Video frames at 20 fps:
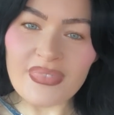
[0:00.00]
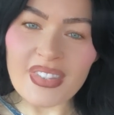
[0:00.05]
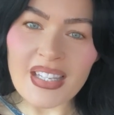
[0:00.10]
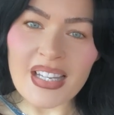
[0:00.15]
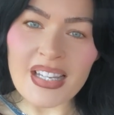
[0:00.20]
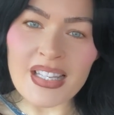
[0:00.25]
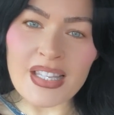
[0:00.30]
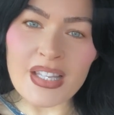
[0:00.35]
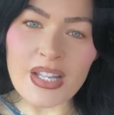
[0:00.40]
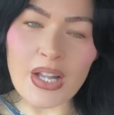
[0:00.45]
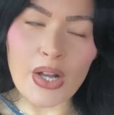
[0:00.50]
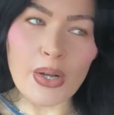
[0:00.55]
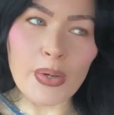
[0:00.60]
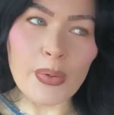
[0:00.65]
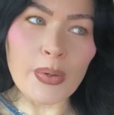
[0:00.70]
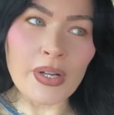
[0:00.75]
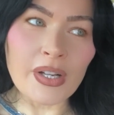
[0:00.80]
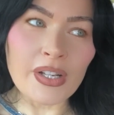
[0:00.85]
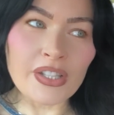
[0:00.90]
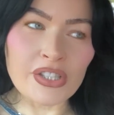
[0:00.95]

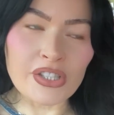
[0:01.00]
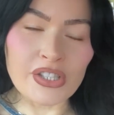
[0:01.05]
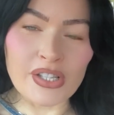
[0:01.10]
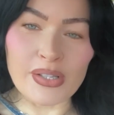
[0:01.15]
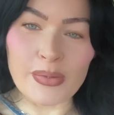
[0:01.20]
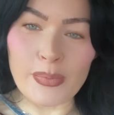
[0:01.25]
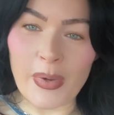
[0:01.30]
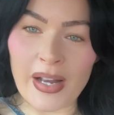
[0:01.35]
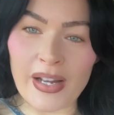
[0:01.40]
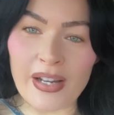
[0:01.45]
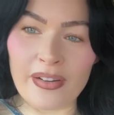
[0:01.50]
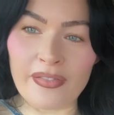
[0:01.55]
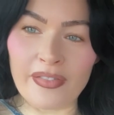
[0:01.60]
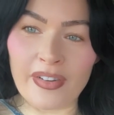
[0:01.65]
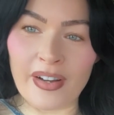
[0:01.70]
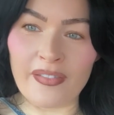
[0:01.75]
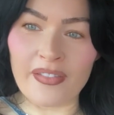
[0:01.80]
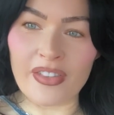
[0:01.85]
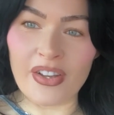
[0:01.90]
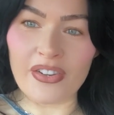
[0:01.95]
So she's waiting for
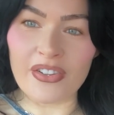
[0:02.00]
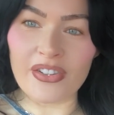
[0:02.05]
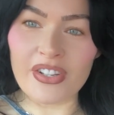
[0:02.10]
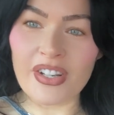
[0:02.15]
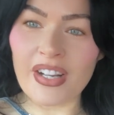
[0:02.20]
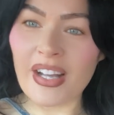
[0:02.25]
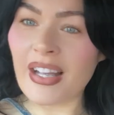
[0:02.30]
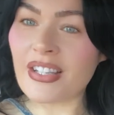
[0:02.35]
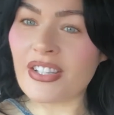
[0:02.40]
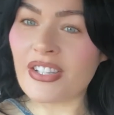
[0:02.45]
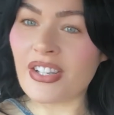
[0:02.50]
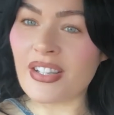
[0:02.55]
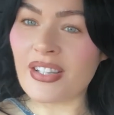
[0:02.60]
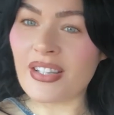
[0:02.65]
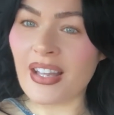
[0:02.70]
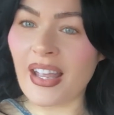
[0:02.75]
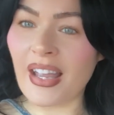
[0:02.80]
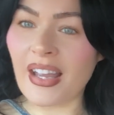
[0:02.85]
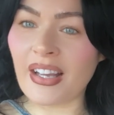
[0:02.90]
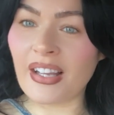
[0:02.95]
him though, you guys. She's
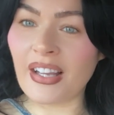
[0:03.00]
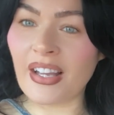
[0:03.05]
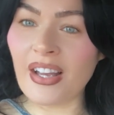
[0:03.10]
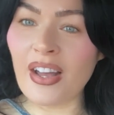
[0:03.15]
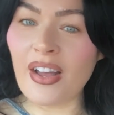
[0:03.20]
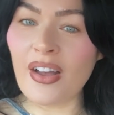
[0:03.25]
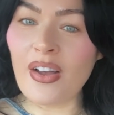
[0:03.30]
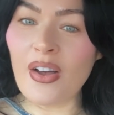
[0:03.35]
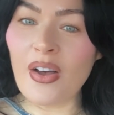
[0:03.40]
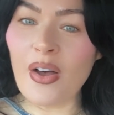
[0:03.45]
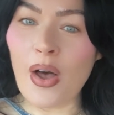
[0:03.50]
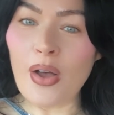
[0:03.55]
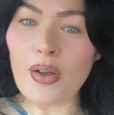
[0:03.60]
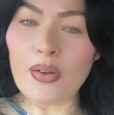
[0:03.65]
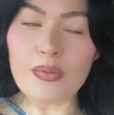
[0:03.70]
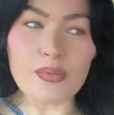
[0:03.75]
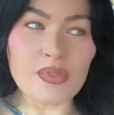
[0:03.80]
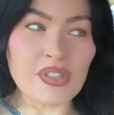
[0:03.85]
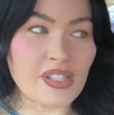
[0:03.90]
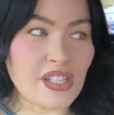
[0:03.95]
like
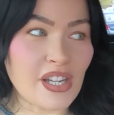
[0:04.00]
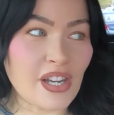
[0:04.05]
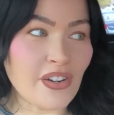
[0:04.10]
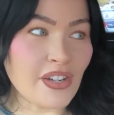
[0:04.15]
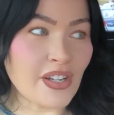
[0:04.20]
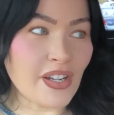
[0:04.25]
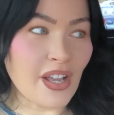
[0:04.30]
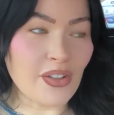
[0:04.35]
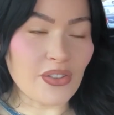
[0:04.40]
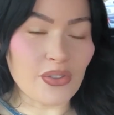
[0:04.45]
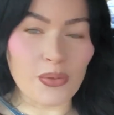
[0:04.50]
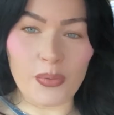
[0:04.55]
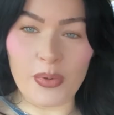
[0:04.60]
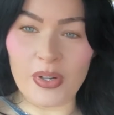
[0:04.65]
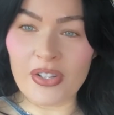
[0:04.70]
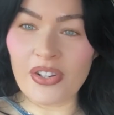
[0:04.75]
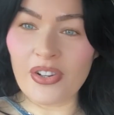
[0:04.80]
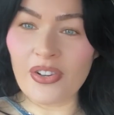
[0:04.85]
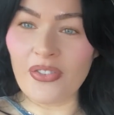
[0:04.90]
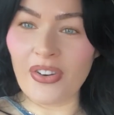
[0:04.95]
staring out the
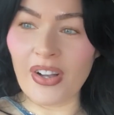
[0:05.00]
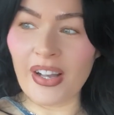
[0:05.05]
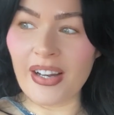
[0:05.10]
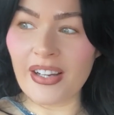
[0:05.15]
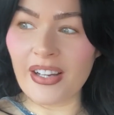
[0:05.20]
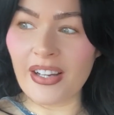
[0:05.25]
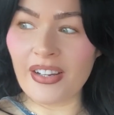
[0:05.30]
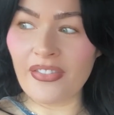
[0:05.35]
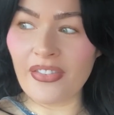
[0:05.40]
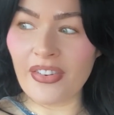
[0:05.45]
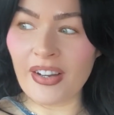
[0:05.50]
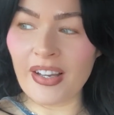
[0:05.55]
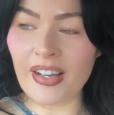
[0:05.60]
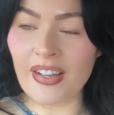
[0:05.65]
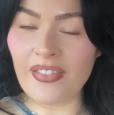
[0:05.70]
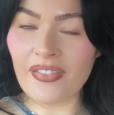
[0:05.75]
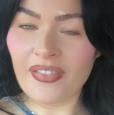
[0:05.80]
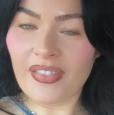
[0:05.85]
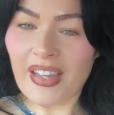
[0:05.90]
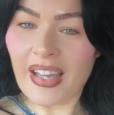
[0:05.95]
window waiting for
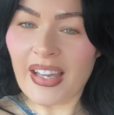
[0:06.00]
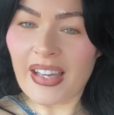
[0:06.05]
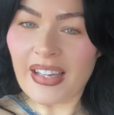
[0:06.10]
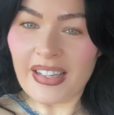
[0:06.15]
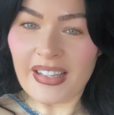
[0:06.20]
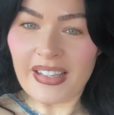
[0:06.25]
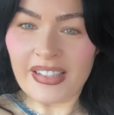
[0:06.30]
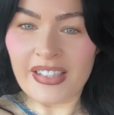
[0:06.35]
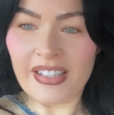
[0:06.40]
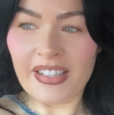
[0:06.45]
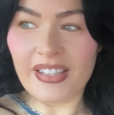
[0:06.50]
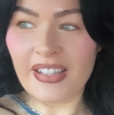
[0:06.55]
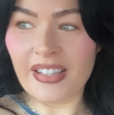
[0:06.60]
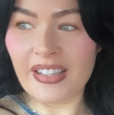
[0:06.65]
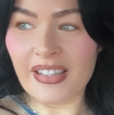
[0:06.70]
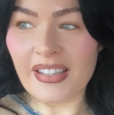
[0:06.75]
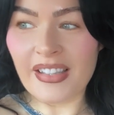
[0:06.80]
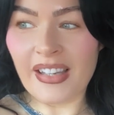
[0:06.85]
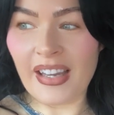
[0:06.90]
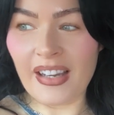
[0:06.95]
him, like she
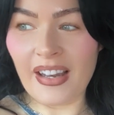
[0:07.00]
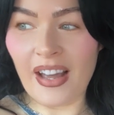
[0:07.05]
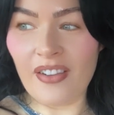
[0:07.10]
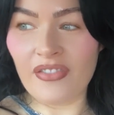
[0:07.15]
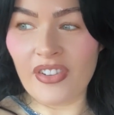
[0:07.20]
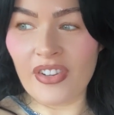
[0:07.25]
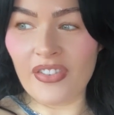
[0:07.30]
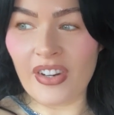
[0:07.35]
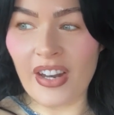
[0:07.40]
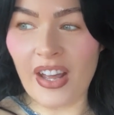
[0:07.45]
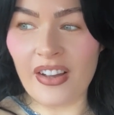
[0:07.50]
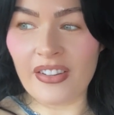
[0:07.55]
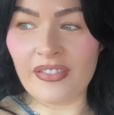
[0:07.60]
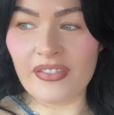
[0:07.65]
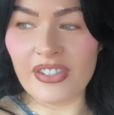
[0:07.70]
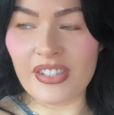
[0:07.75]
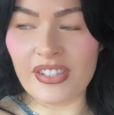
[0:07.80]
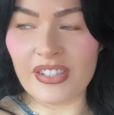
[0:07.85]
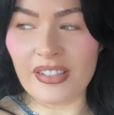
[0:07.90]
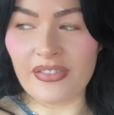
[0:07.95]
just cannot be without him.
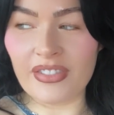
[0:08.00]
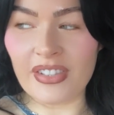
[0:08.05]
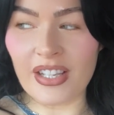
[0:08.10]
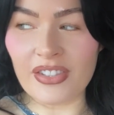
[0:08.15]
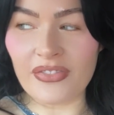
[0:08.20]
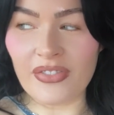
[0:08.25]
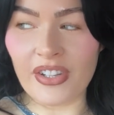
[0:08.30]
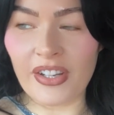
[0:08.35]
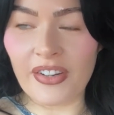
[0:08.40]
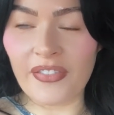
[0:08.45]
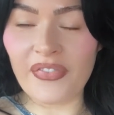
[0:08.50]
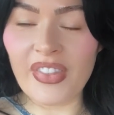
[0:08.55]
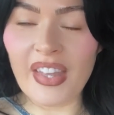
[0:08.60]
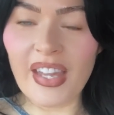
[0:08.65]
She's obsessed with him.